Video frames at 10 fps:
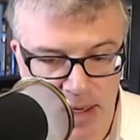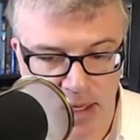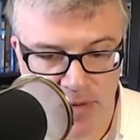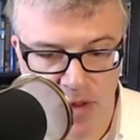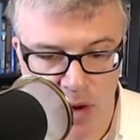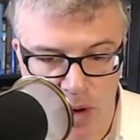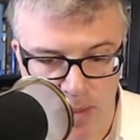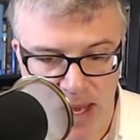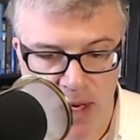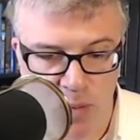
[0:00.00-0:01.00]
even though
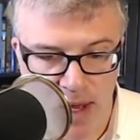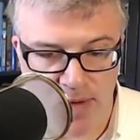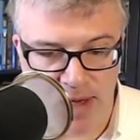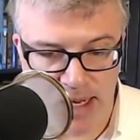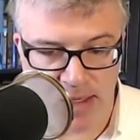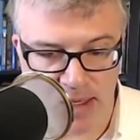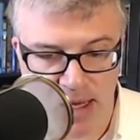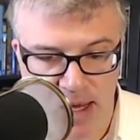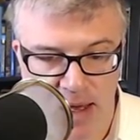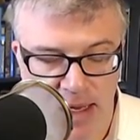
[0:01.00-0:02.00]
our main way of connecting to
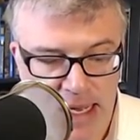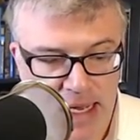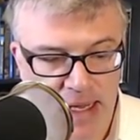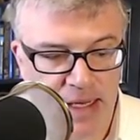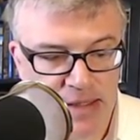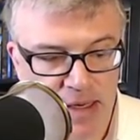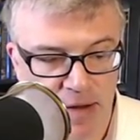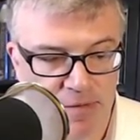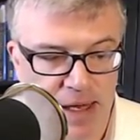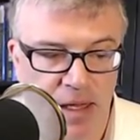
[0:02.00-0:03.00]
God isn't
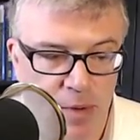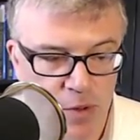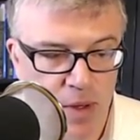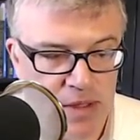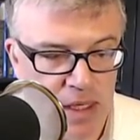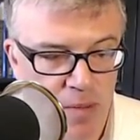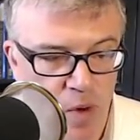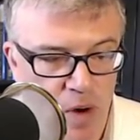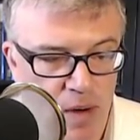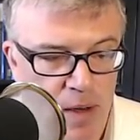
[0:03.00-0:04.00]
available to us
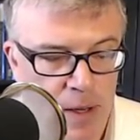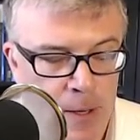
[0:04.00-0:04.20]
anymore?